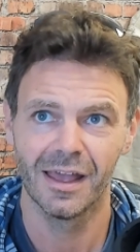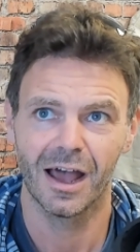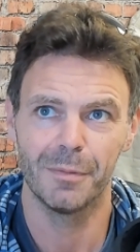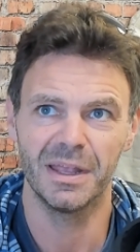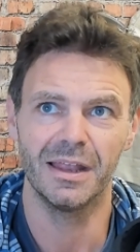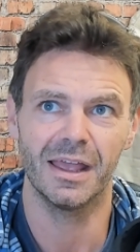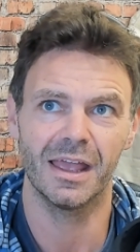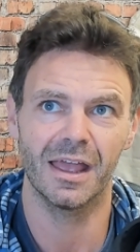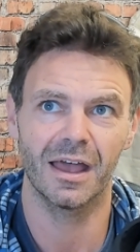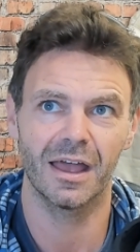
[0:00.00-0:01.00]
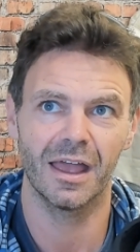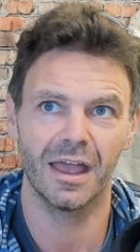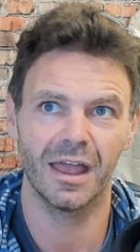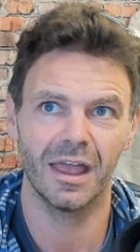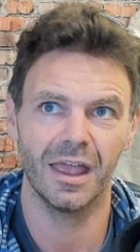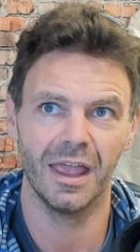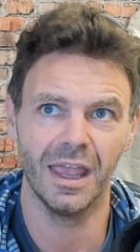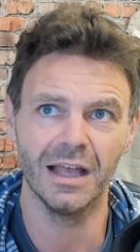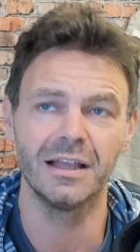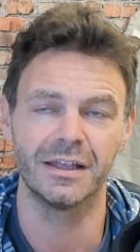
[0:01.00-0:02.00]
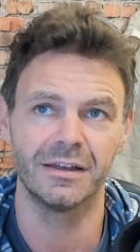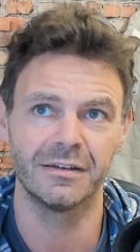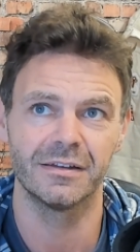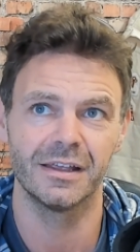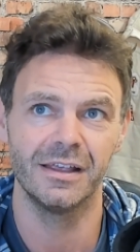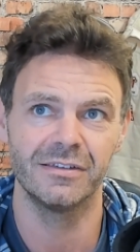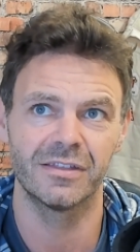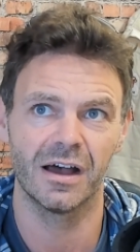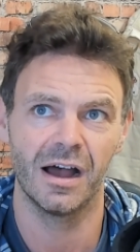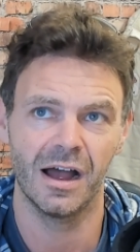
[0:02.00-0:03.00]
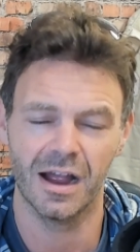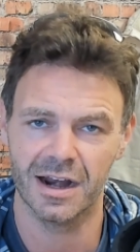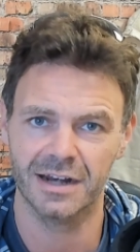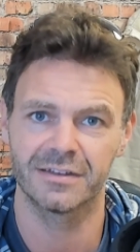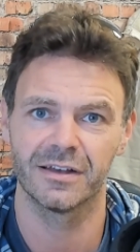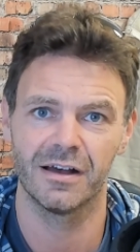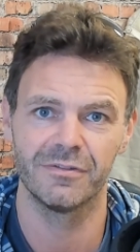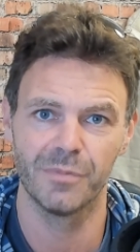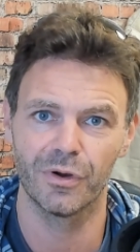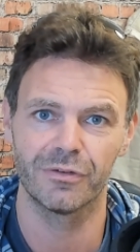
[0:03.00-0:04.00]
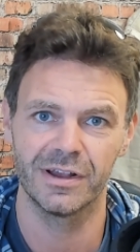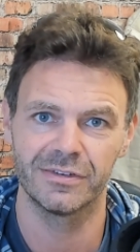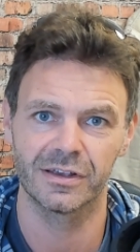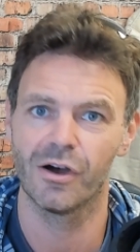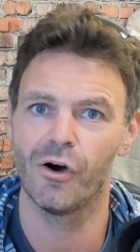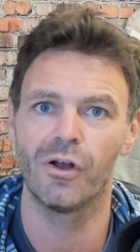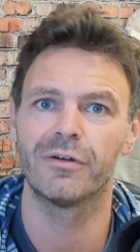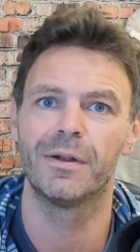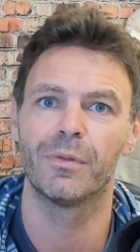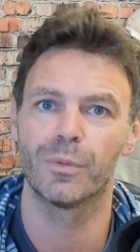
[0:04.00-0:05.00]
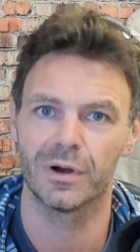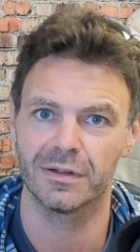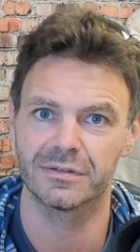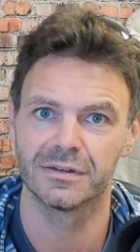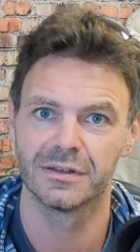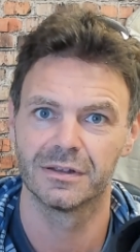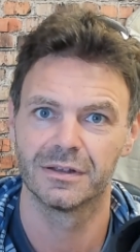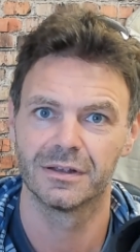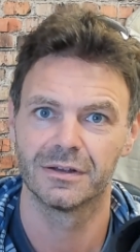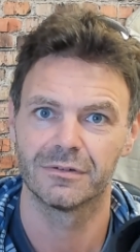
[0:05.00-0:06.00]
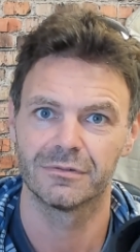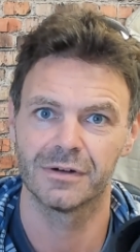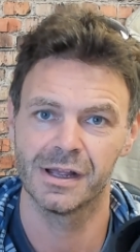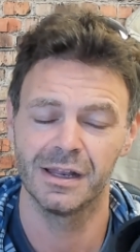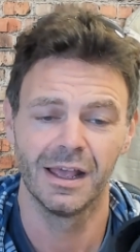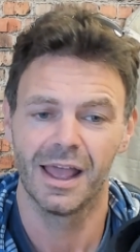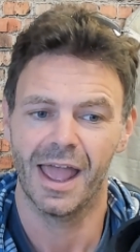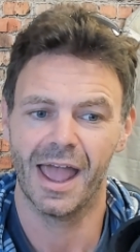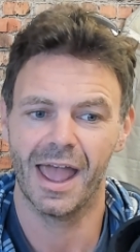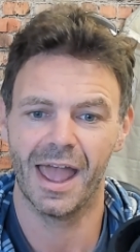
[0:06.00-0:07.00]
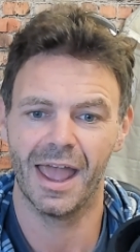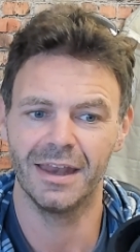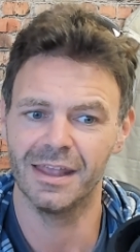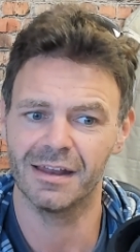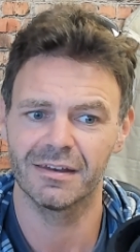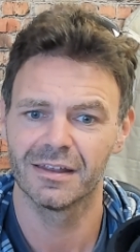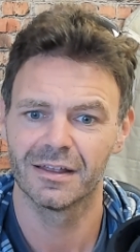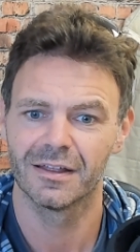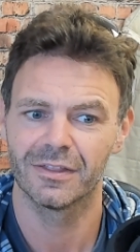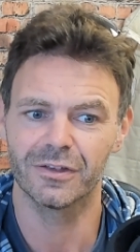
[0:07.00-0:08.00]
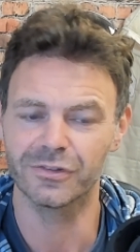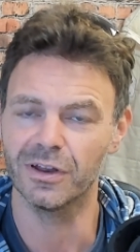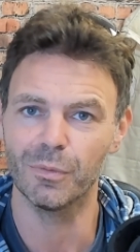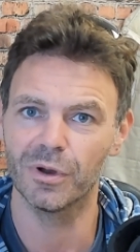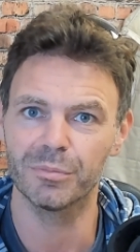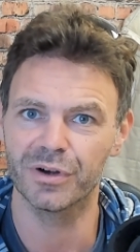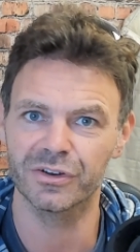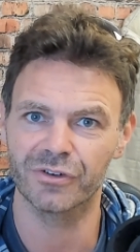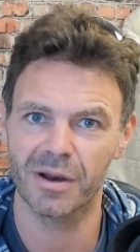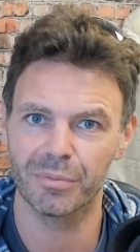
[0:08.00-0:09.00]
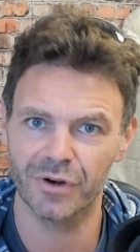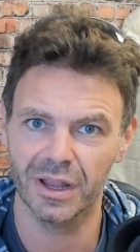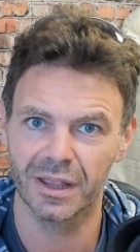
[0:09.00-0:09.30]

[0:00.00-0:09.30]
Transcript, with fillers: I mean, England is the heart of motor racing all around the world, right? And yet, there's only one British Grand Prix.